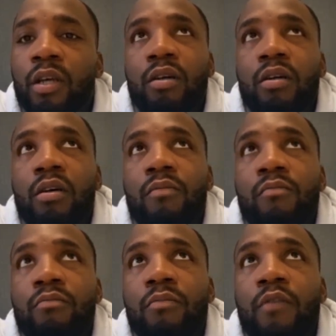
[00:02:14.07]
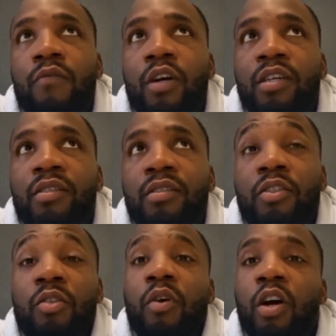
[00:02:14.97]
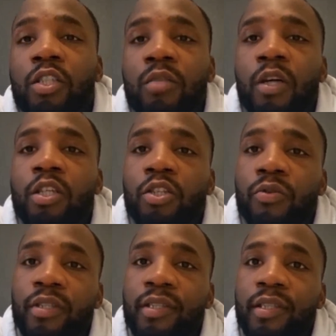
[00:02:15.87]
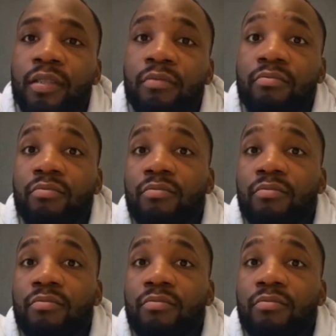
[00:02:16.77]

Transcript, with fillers: um, otherwise it's going to be hard to monitor it to see